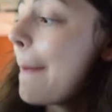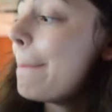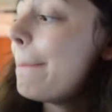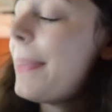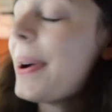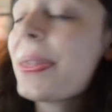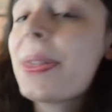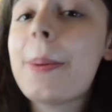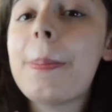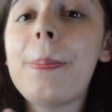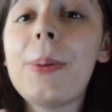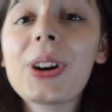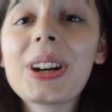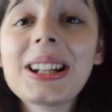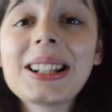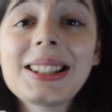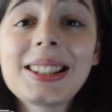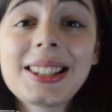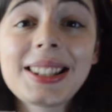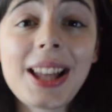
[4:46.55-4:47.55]
But the book
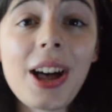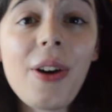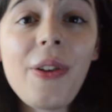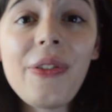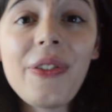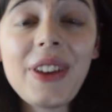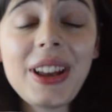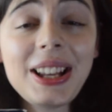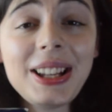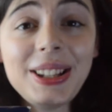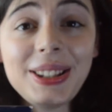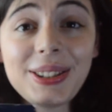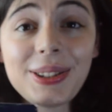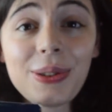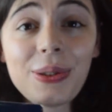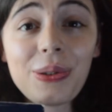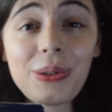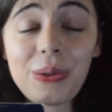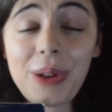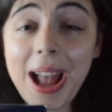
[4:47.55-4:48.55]
itself
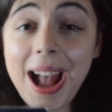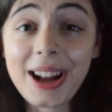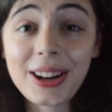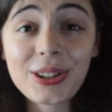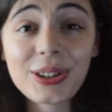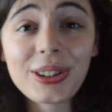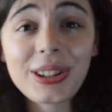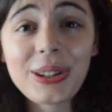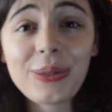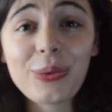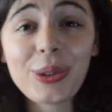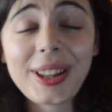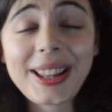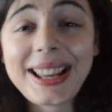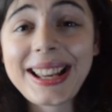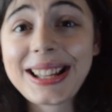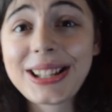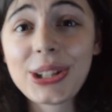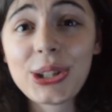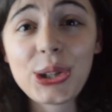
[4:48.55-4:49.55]
is actually
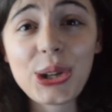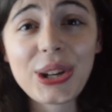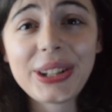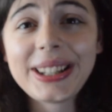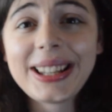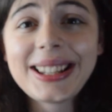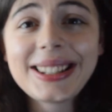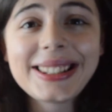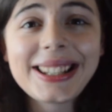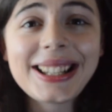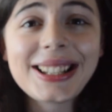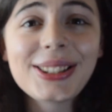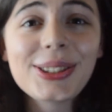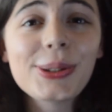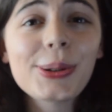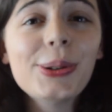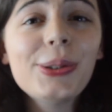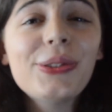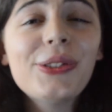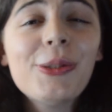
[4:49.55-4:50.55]
really ingenious. It's
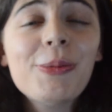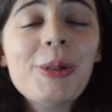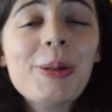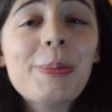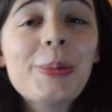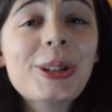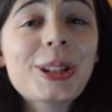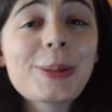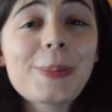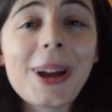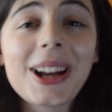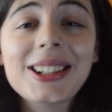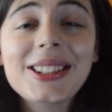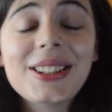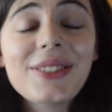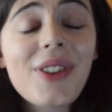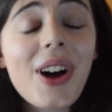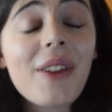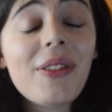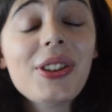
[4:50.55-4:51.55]
told from the
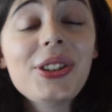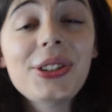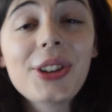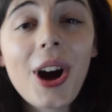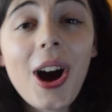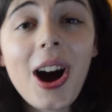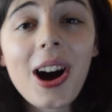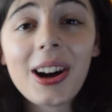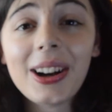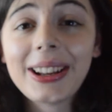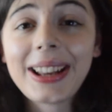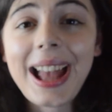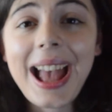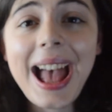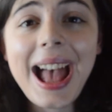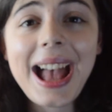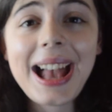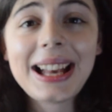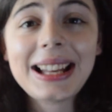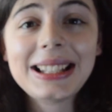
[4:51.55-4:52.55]
perspective of a dog,
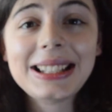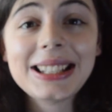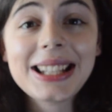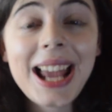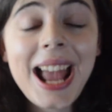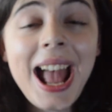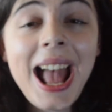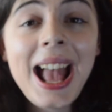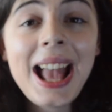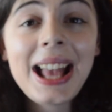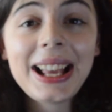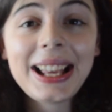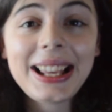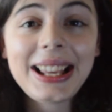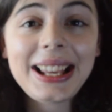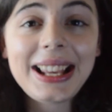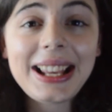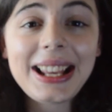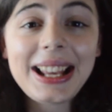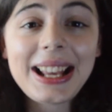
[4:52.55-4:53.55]
and
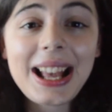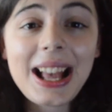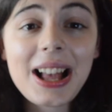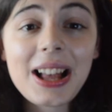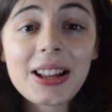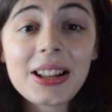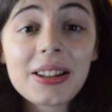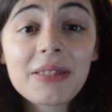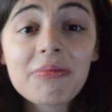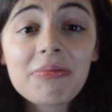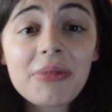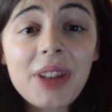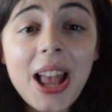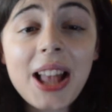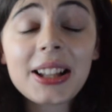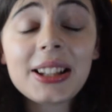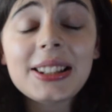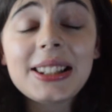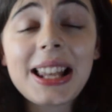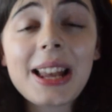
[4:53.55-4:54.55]
he
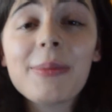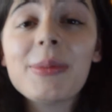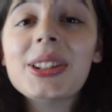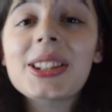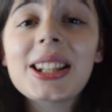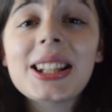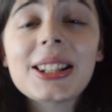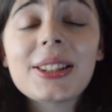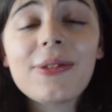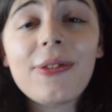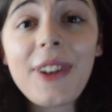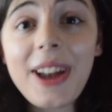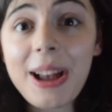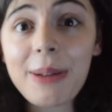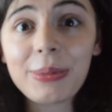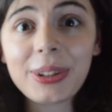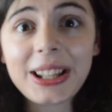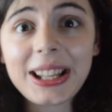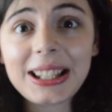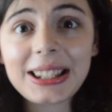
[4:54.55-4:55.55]
examines his
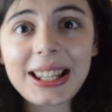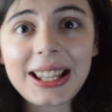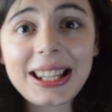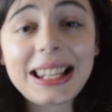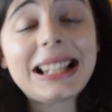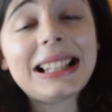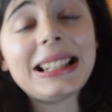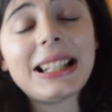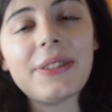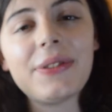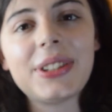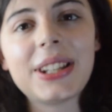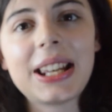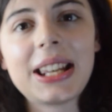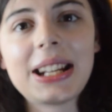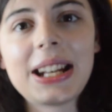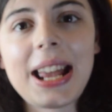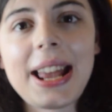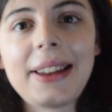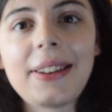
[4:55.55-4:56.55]
family that he lives
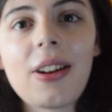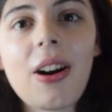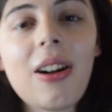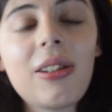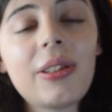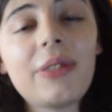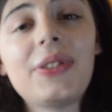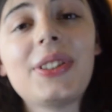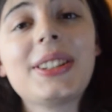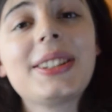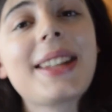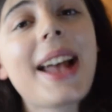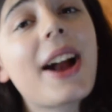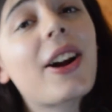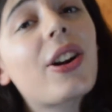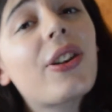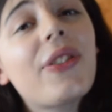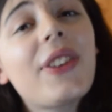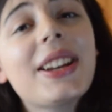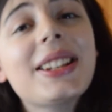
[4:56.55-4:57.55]
in and all of the
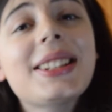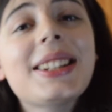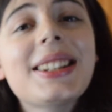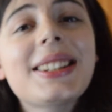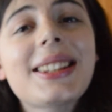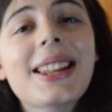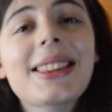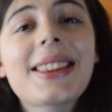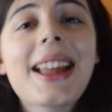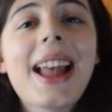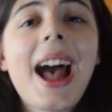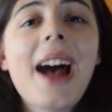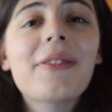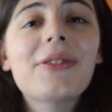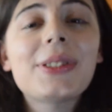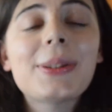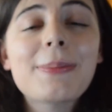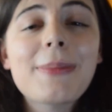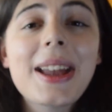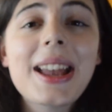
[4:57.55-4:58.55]
sacrifices that they have
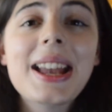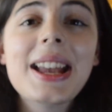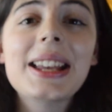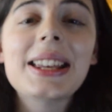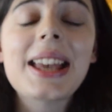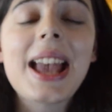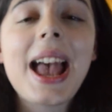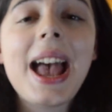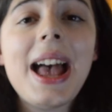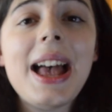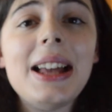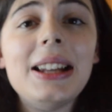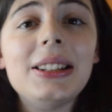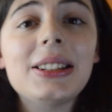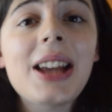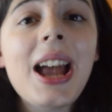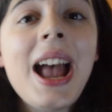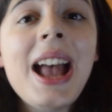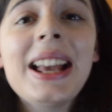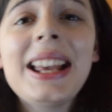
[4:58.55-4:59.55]
to make,
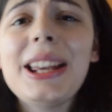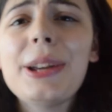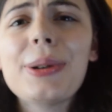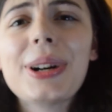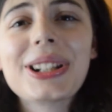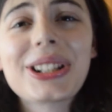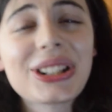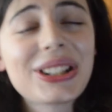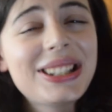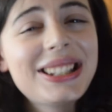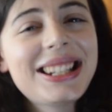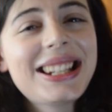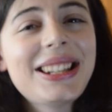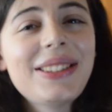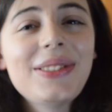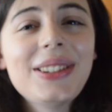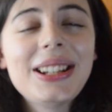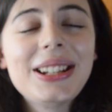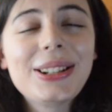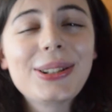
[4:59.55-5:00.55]
and he watches
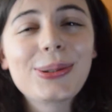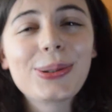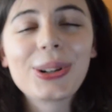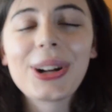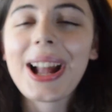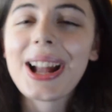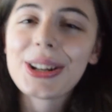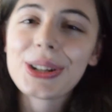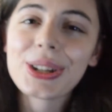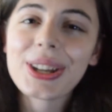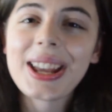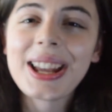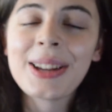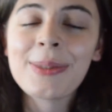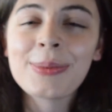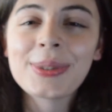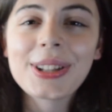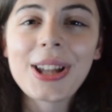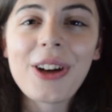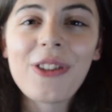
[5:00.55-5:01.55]
TV to sort of educate
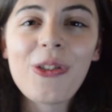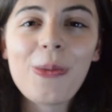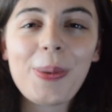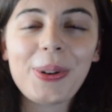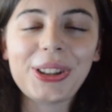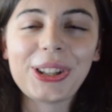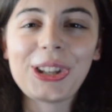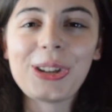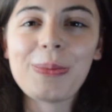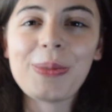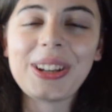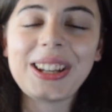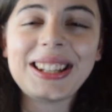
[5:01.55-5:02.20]
himself about the human